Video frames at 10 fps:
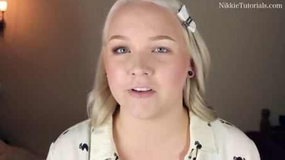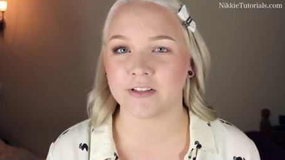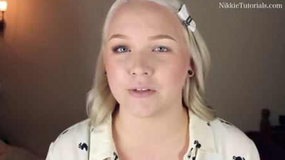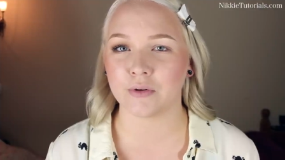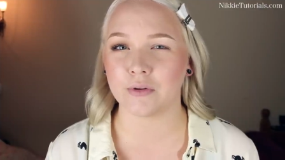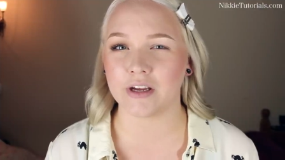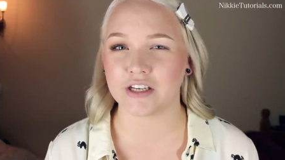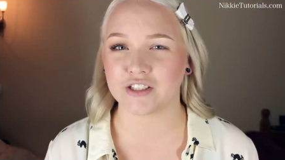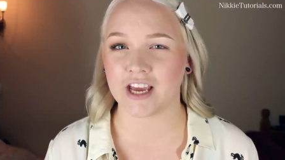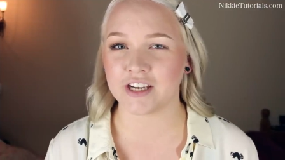physical
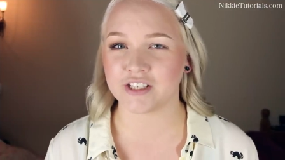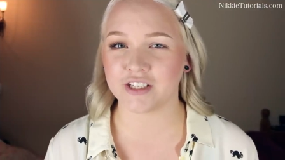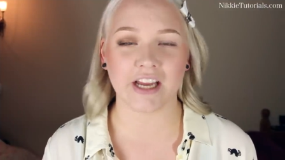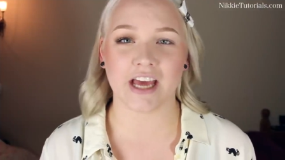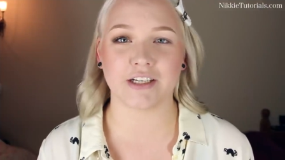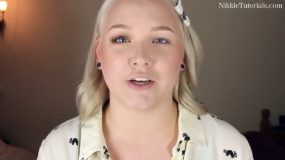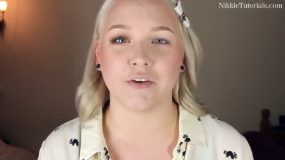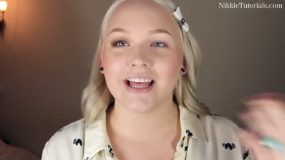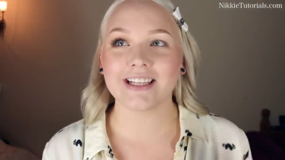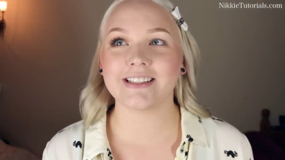education. I don't know.
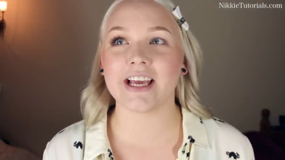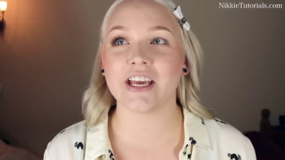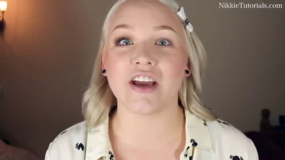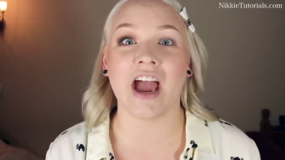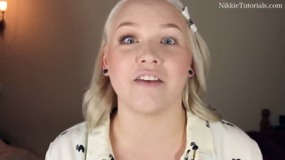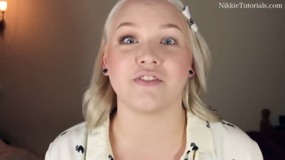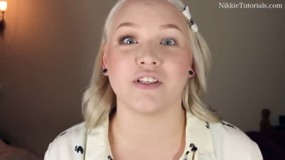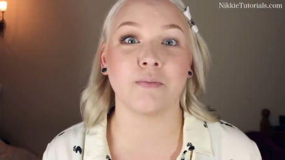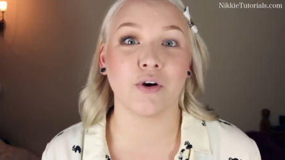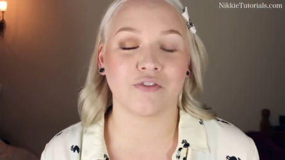Let's say you have
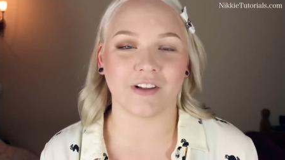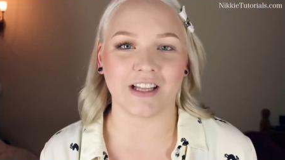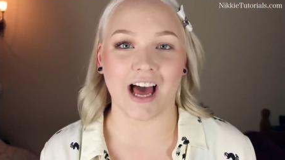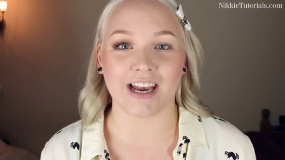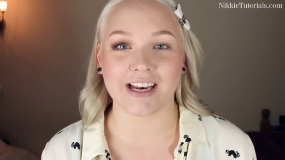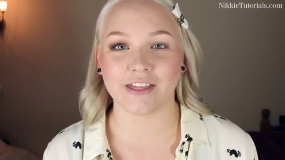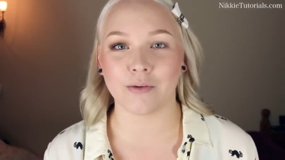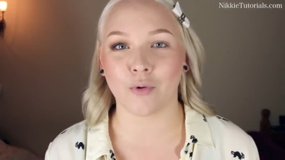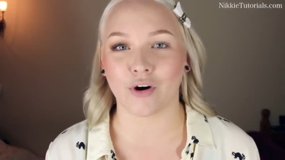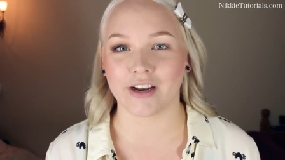to move a lot in
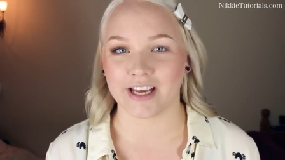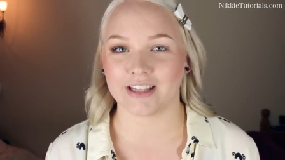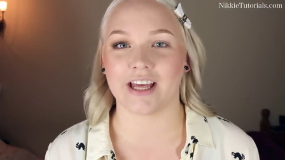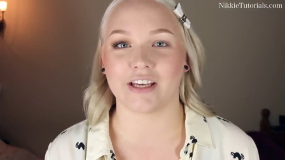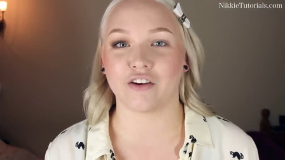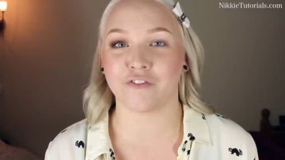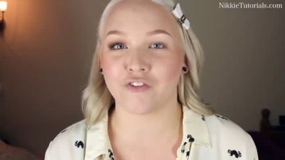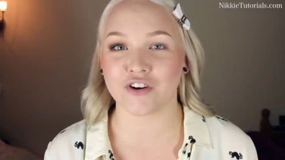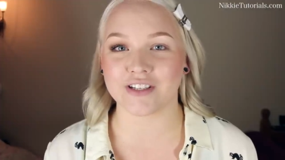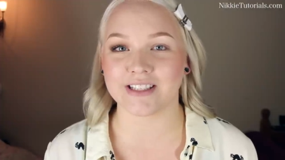the morning, like your
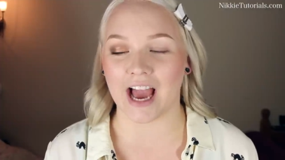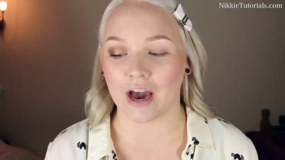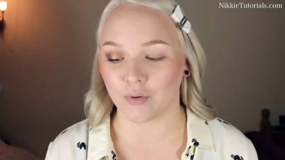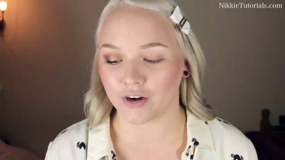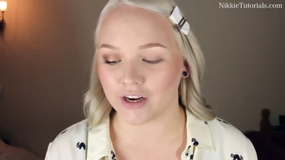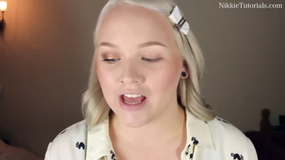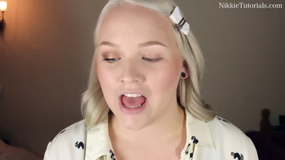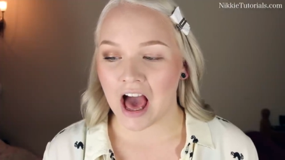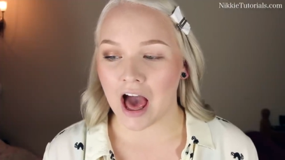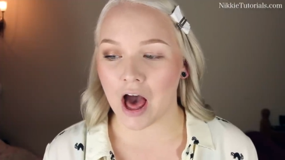first hour,
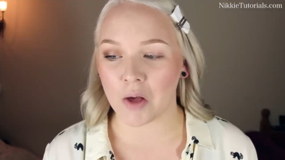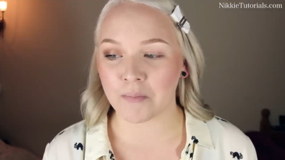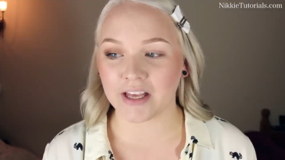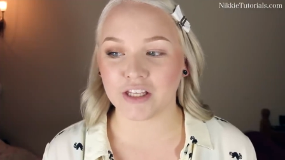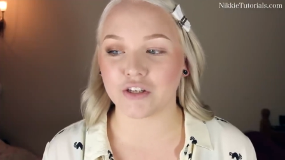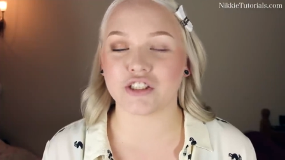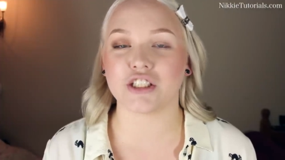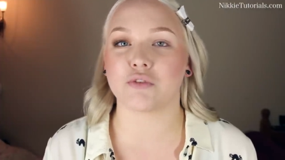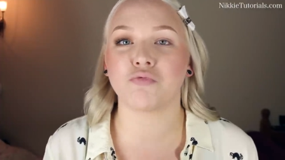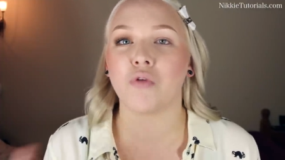um, and you're
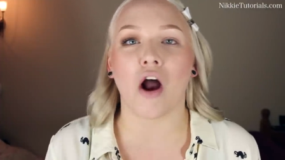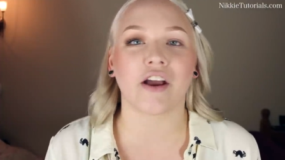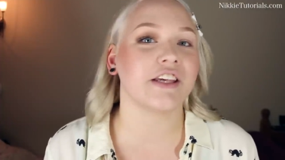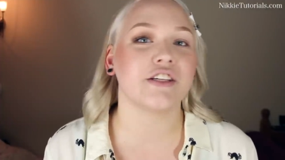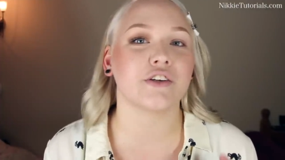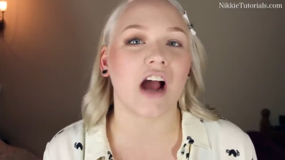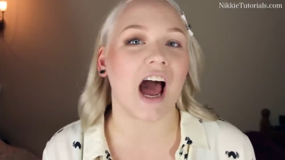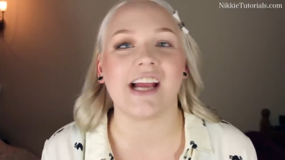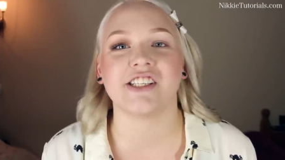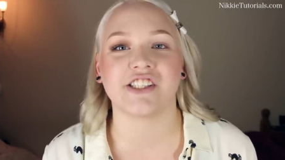just rocking your
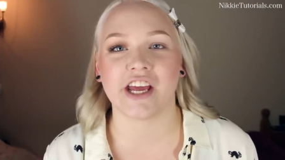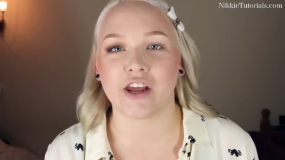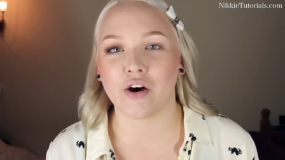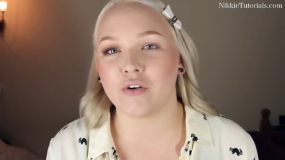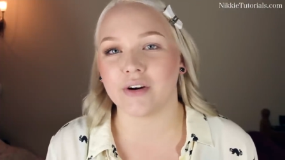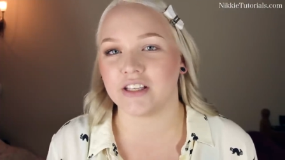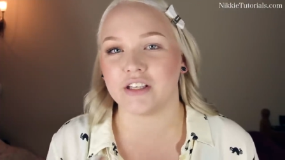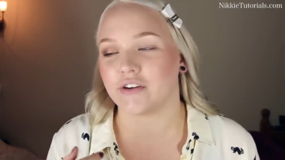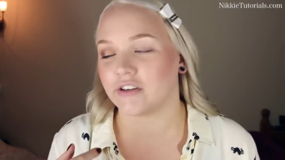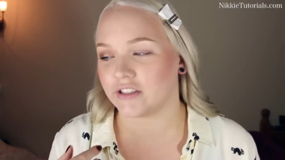eyeshadow
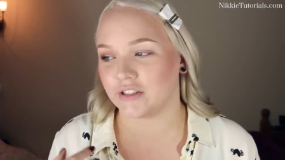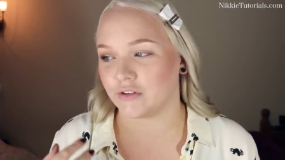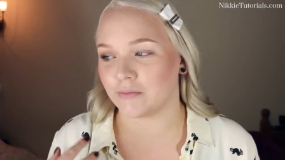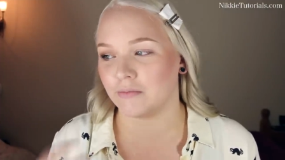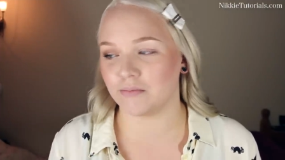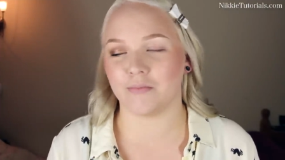and your your